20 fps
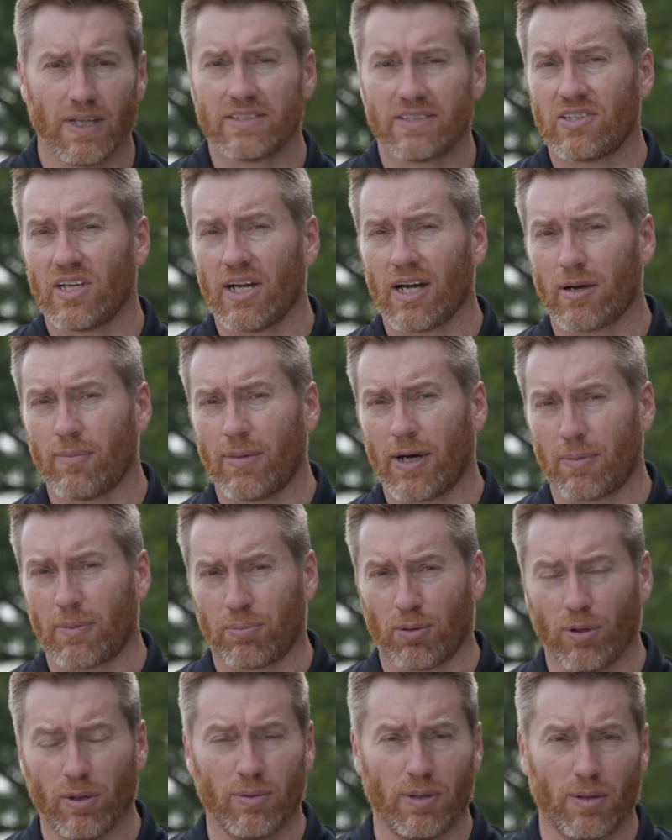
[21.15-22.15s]
Let's talk about a
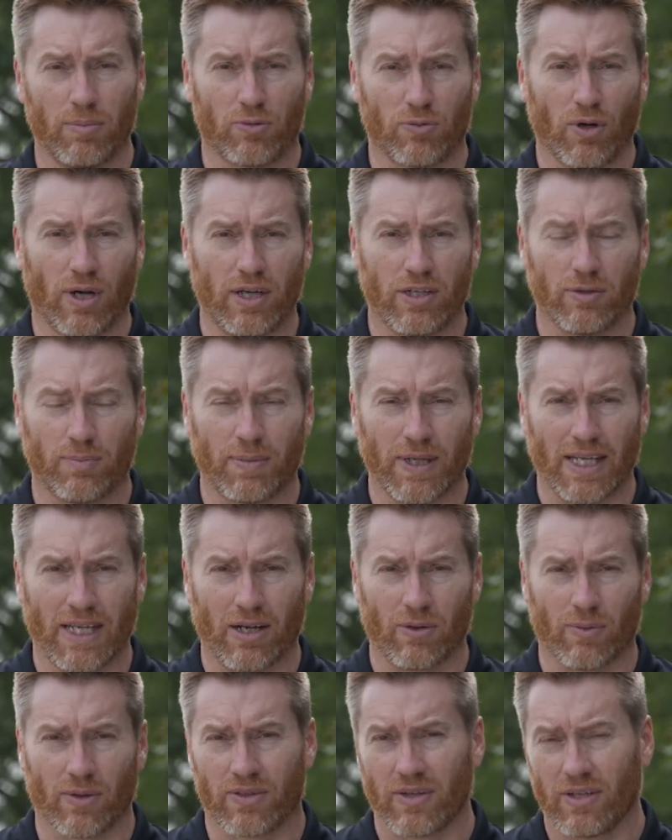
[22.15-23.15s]
premium trait to
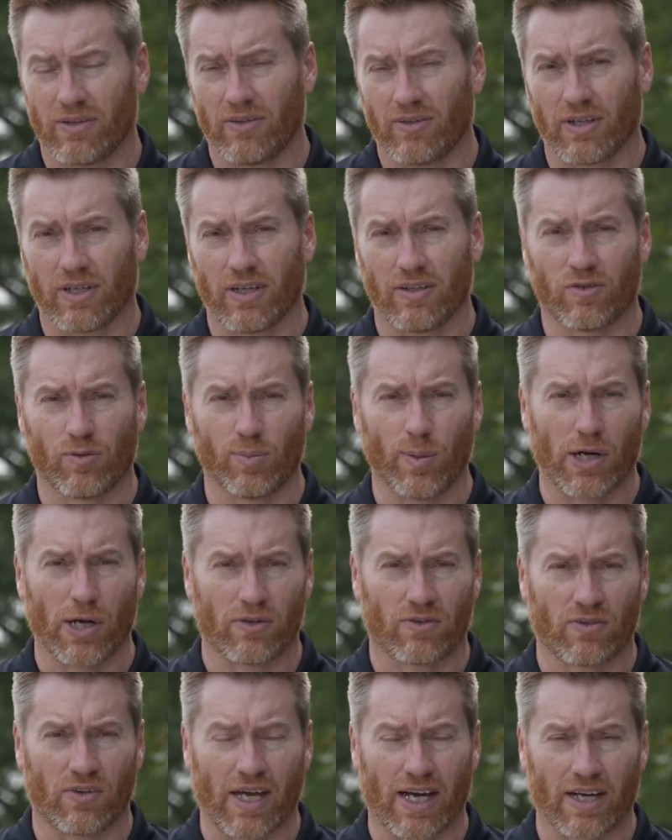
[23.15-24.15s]
begin with. Let's look at
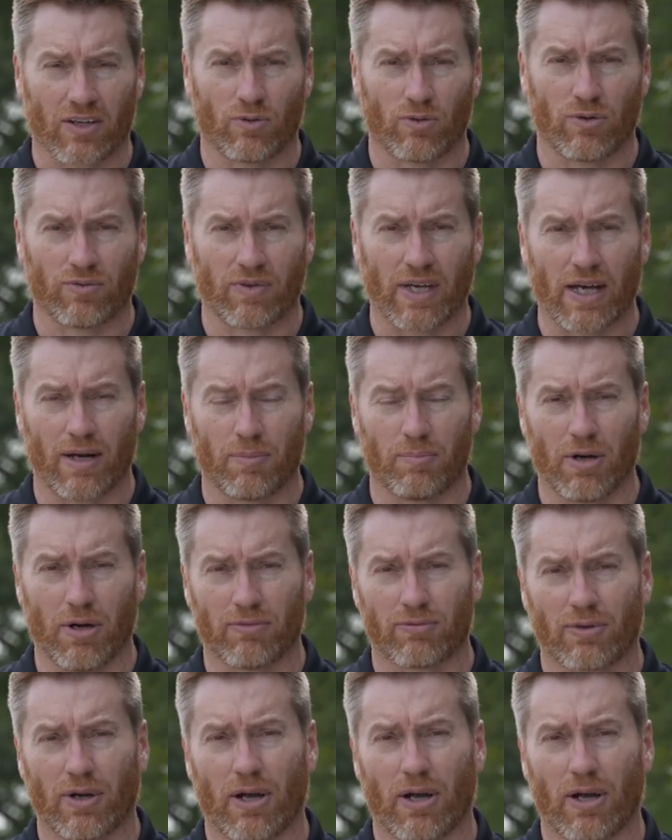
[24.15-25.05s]
SmartStax. We've got above